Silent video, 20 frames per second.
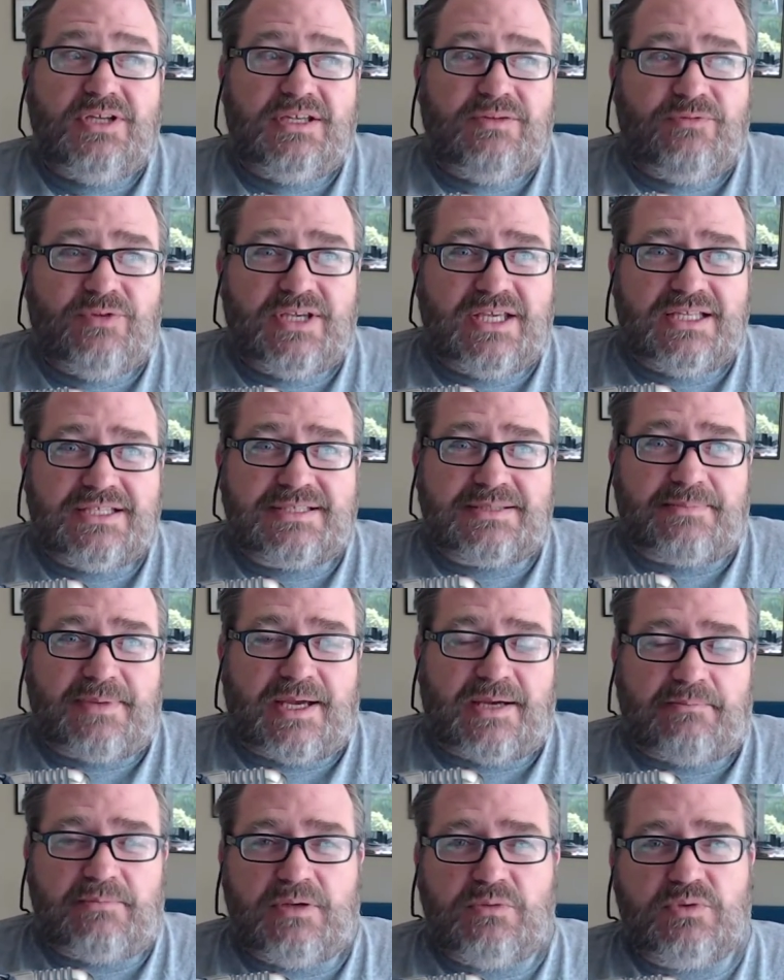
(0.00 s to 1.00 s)
forgets
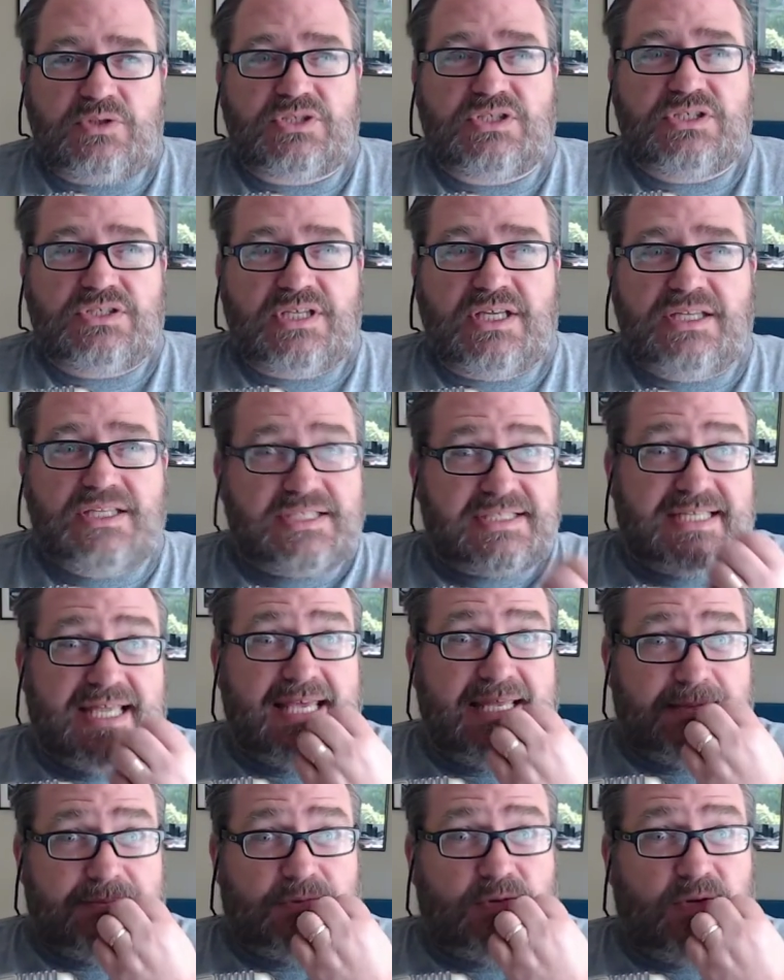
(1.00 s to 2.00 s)
about me, which is
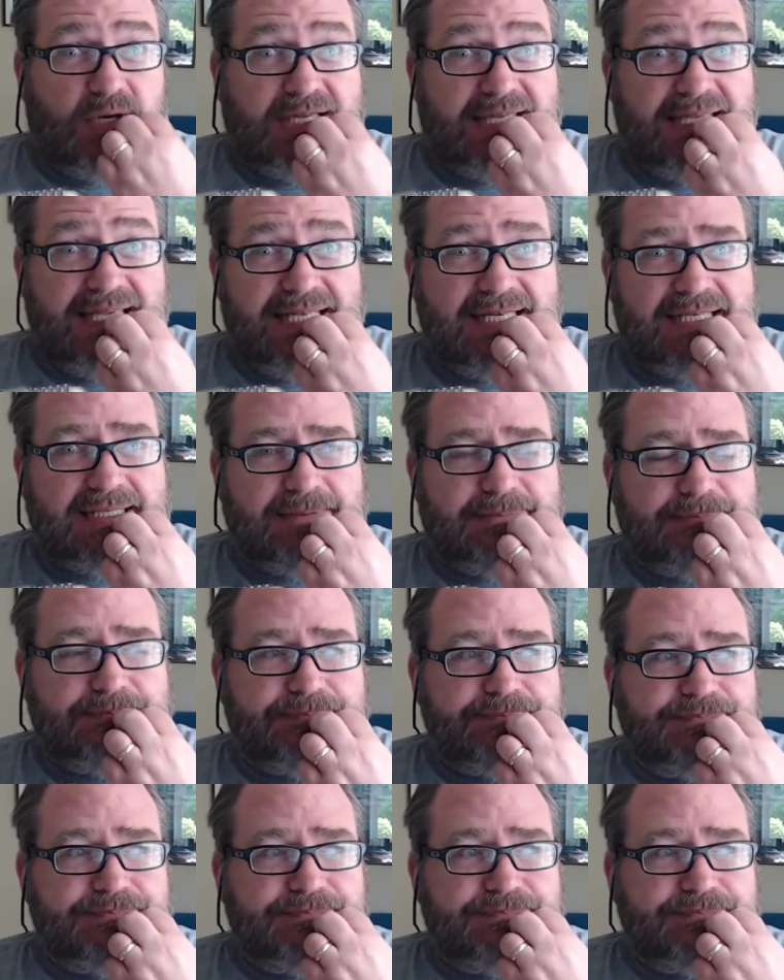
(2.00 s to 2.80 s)
understandable. I get it.